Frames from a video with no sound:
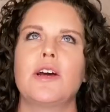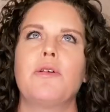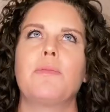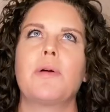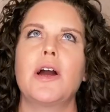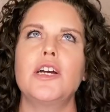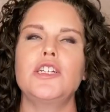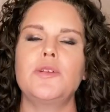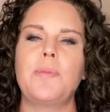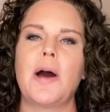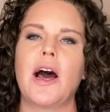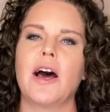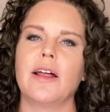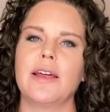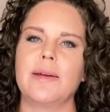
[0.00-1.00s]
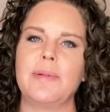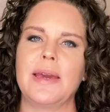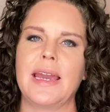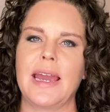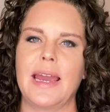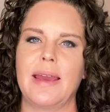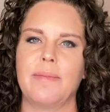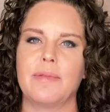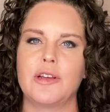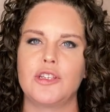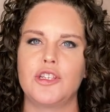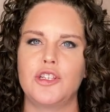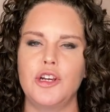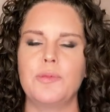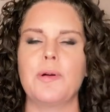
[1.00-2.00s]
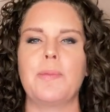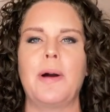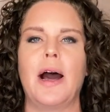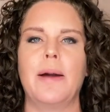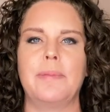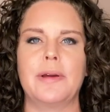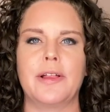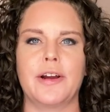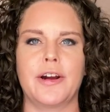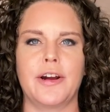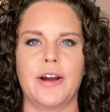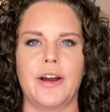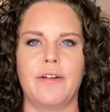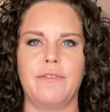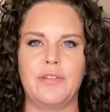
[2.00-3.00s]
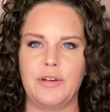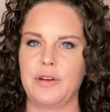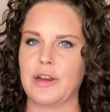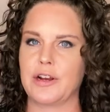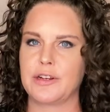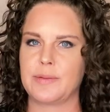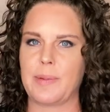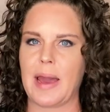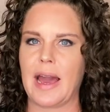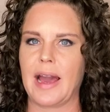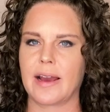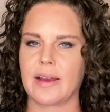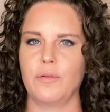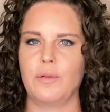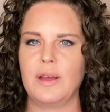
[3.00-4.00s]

brush poly became super popular a few years back